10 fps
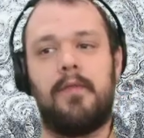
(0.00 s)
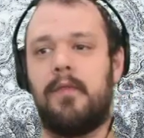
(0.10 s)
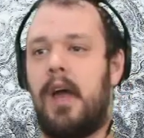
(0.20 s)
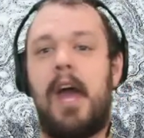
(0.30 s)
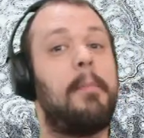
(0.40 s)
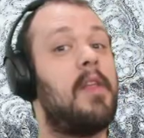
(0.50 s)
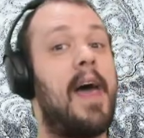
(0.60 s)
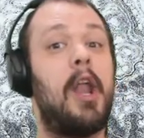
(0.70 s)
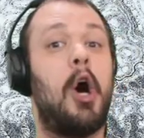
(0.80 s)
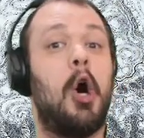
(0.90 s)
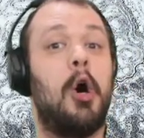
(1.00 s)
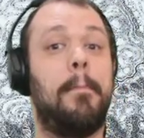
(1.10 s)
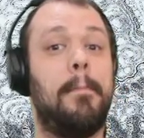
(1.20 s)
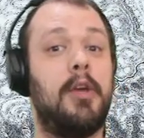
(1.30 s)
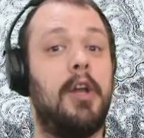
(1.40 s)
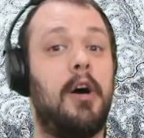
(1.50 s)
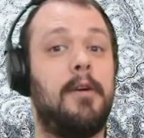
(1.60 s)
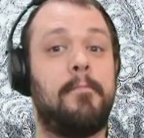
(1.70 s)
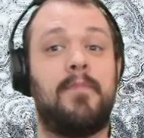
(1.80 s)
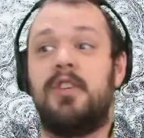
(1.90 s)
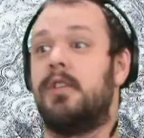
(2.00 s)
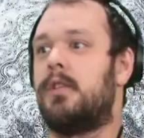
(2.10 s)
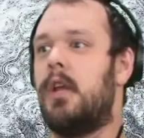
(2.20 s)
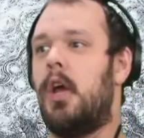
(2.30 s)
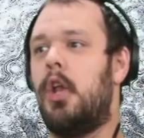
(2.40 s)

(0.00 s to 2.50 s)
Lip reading: hammer that home. Just